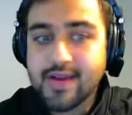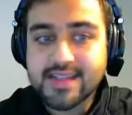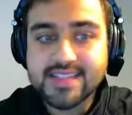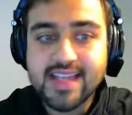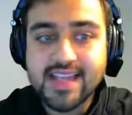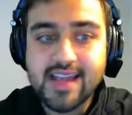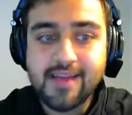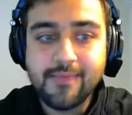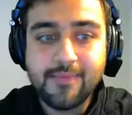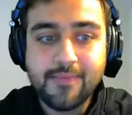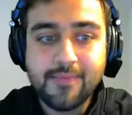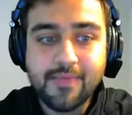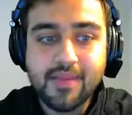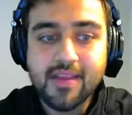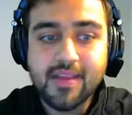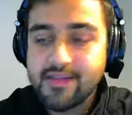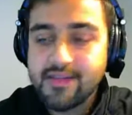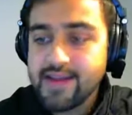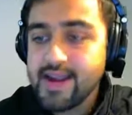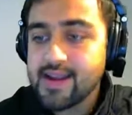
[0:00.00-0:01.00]

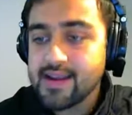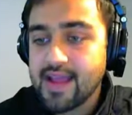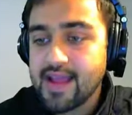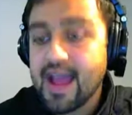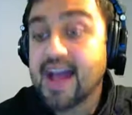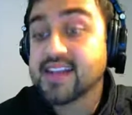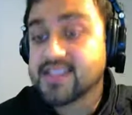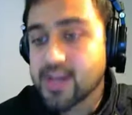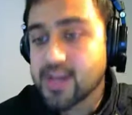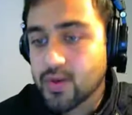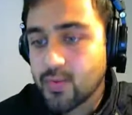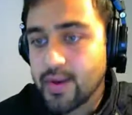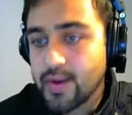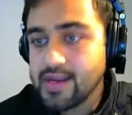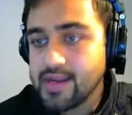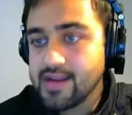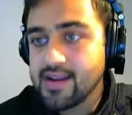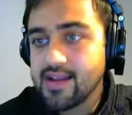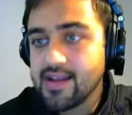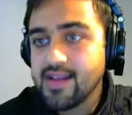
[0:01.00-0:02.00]
wxi, right?
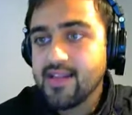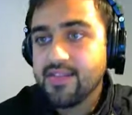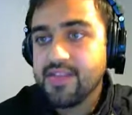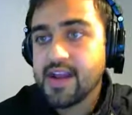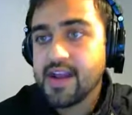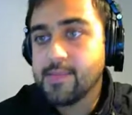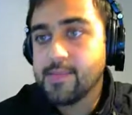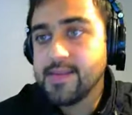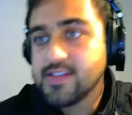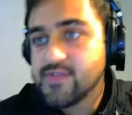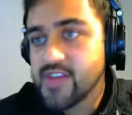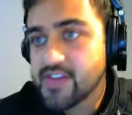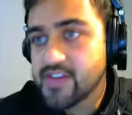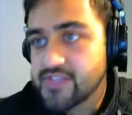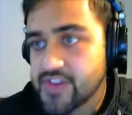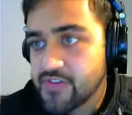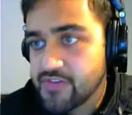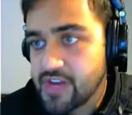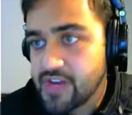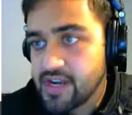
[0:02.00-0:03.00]
As required. That
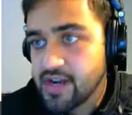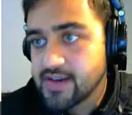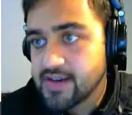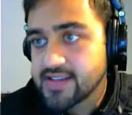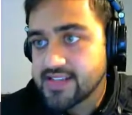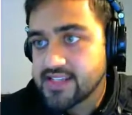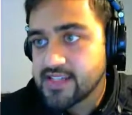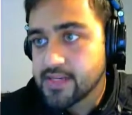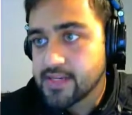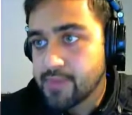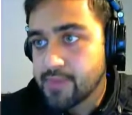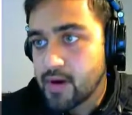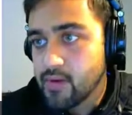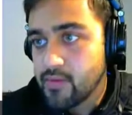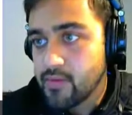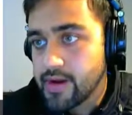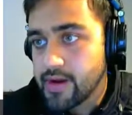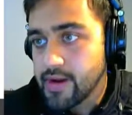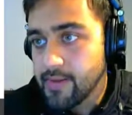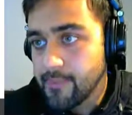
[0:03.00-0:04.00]
means we have shifted a
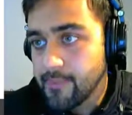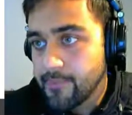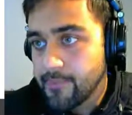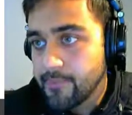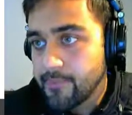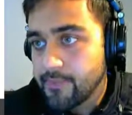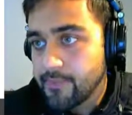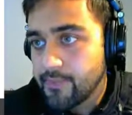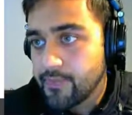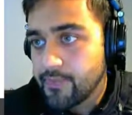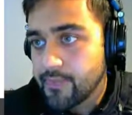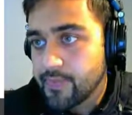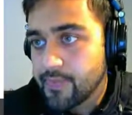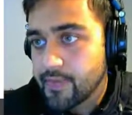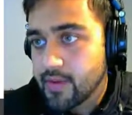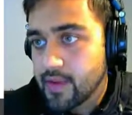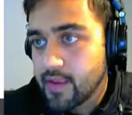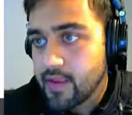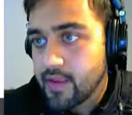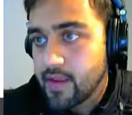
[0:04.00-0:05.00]
decision boundary
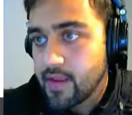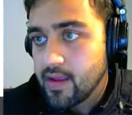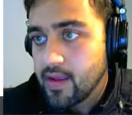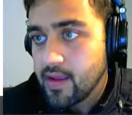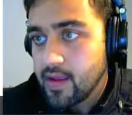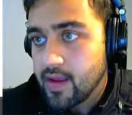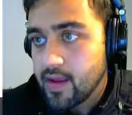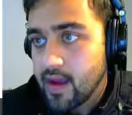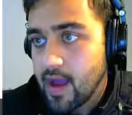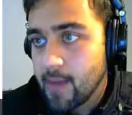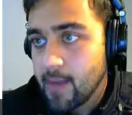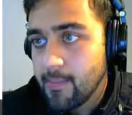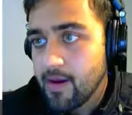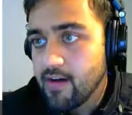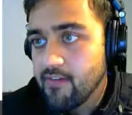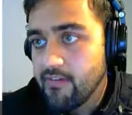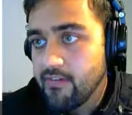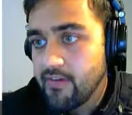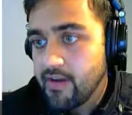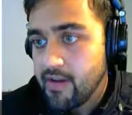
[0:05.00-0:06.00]

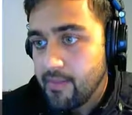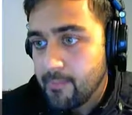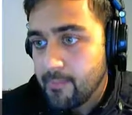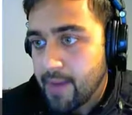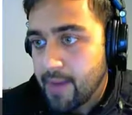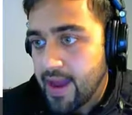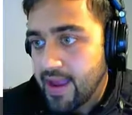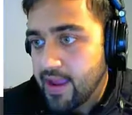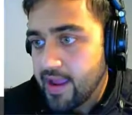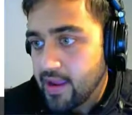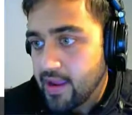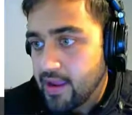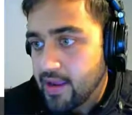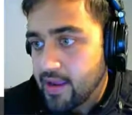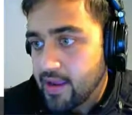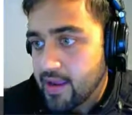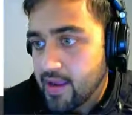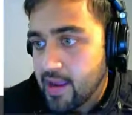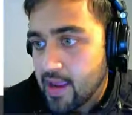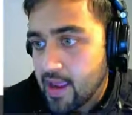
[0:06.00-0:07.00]
above
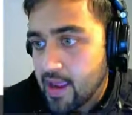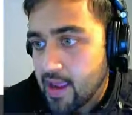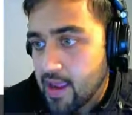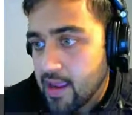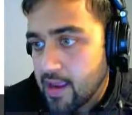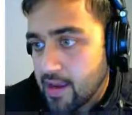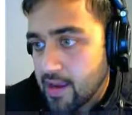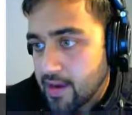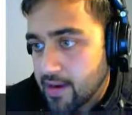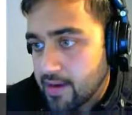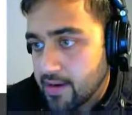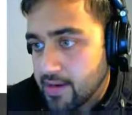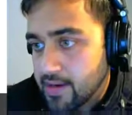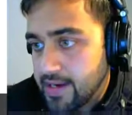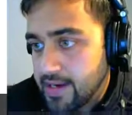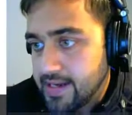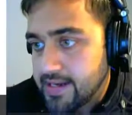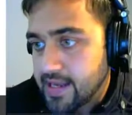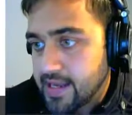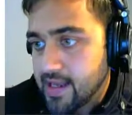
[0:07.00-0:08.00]
by
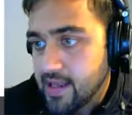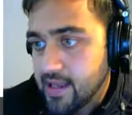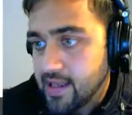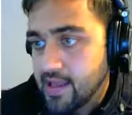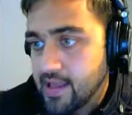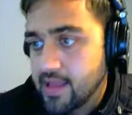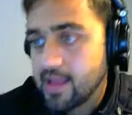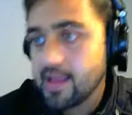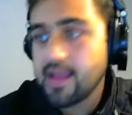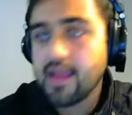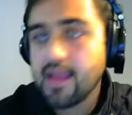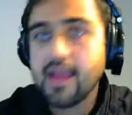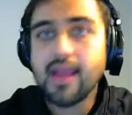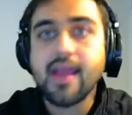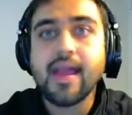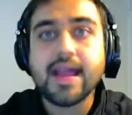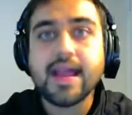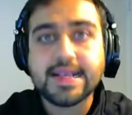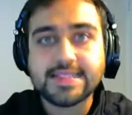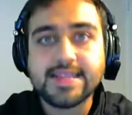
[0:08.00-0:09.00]
eta
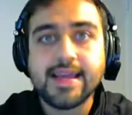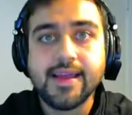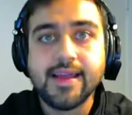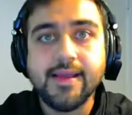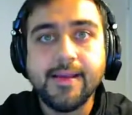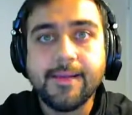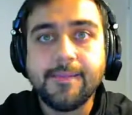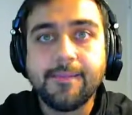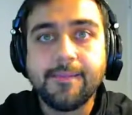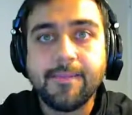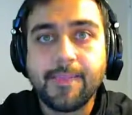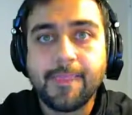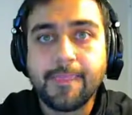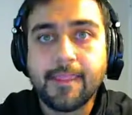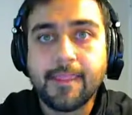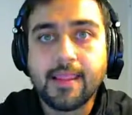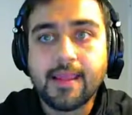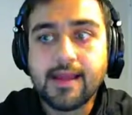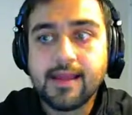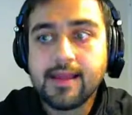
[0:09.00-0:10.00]
xi,
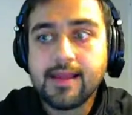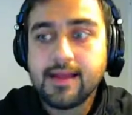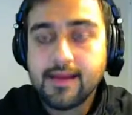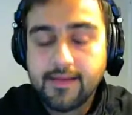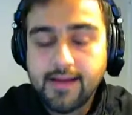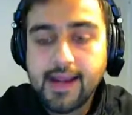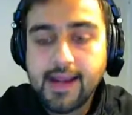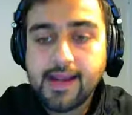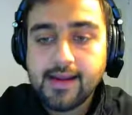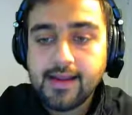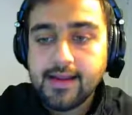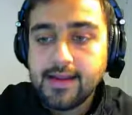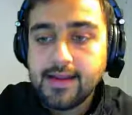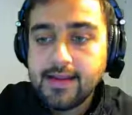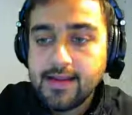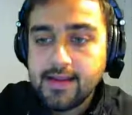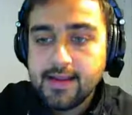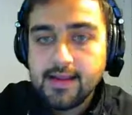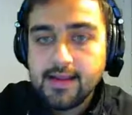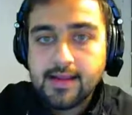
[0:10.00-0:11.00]

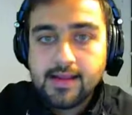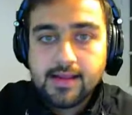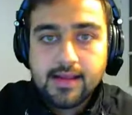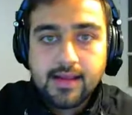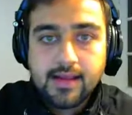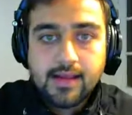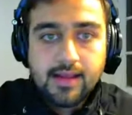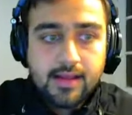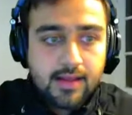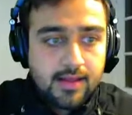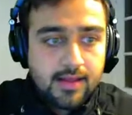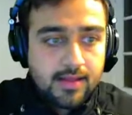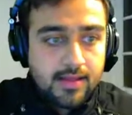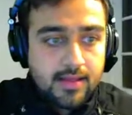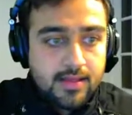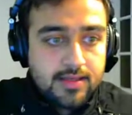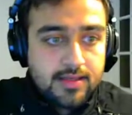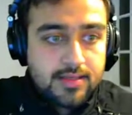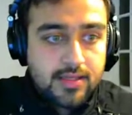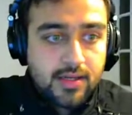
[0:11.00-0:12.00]
right?
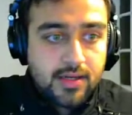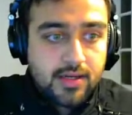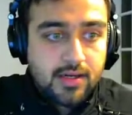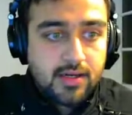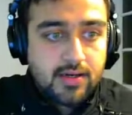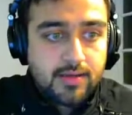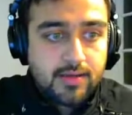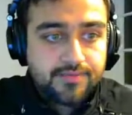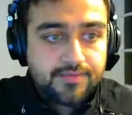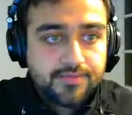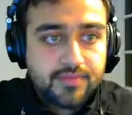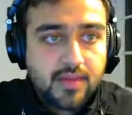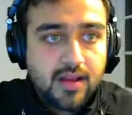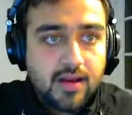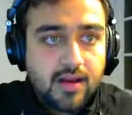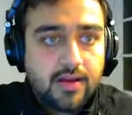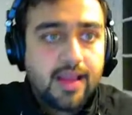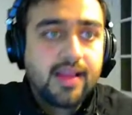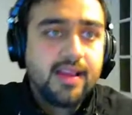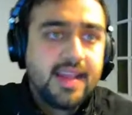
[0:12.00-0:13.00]

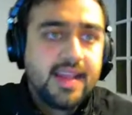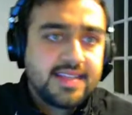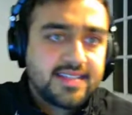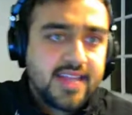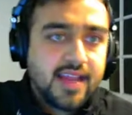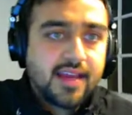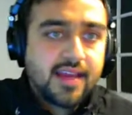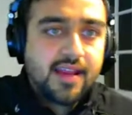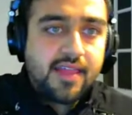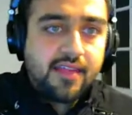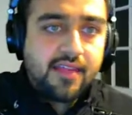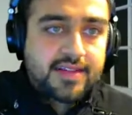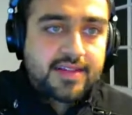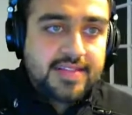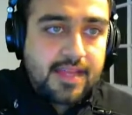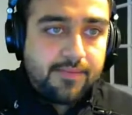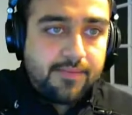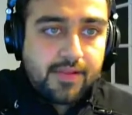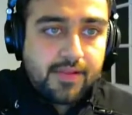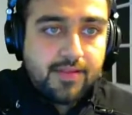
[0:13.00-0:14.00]
So okay, let's take
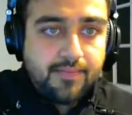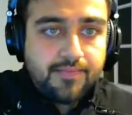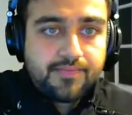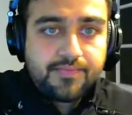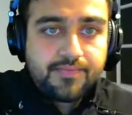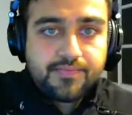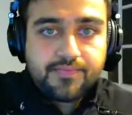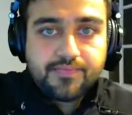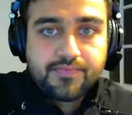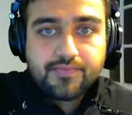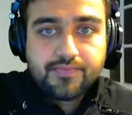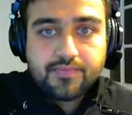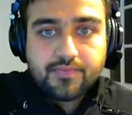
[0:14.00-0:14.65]
another example.